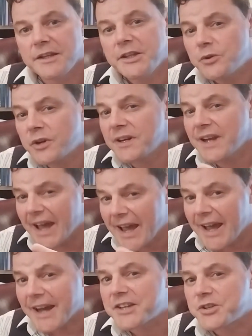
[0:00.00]
you can
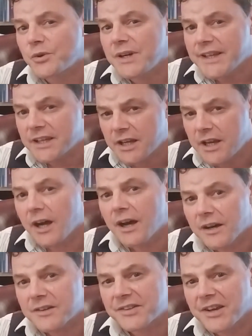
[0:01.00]
actually
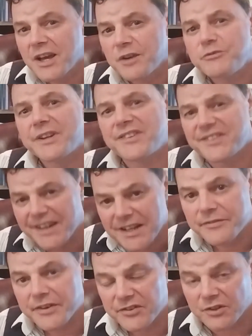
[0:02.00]
cut
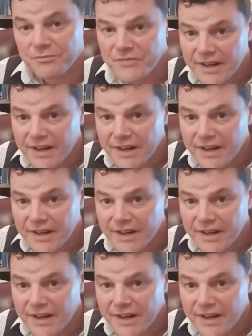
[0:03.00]
recidivism,